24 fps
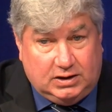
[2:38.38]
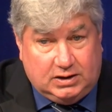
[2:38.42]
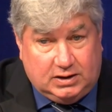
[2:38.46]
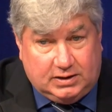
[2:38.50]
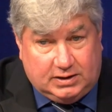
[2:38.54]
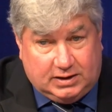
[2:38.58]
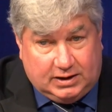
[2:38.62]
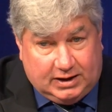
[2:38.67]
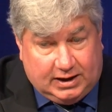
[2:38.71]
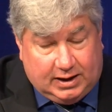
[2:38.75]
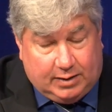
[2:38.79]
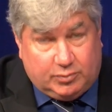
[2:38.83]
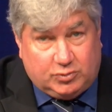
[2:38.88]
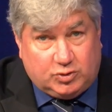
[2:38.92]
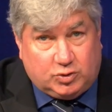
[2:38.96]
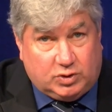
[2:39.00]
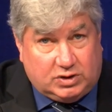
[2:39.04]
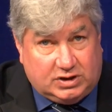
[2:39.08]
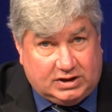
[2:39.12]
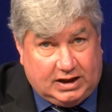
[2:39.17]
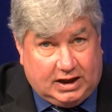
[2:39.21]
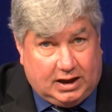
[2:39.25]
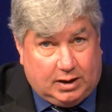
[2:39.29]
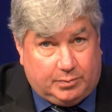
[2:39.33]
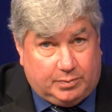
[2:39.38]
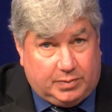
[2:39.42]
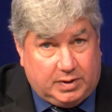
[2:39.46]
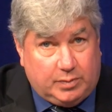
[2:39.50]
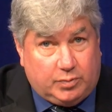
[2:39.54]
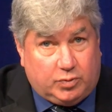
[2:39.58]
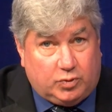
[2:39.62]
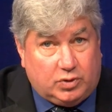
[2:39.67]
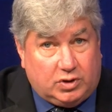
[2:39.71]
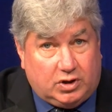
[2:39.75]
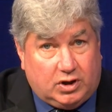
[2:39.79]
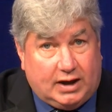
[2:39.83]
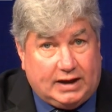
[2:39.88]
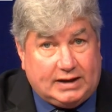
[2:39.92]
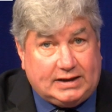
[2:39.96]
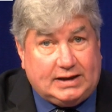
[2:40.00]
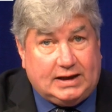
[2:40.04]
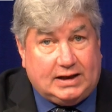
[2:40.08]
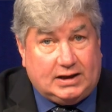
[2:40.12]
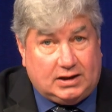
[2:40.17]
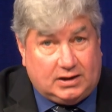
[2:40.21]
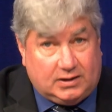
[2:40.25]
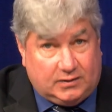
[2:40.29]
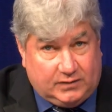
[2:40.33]
the numbers were down. People were not
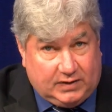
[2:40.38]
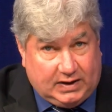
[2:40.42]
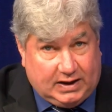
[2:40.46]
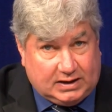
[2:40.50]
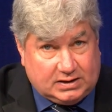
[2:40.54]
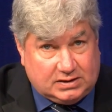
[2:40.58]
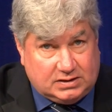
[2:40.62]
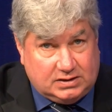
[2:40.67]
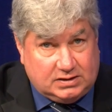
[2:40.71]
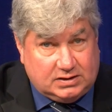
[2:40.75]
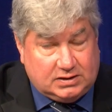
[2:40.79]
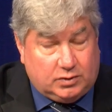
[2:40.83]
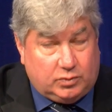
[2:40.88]
getting the vaccines.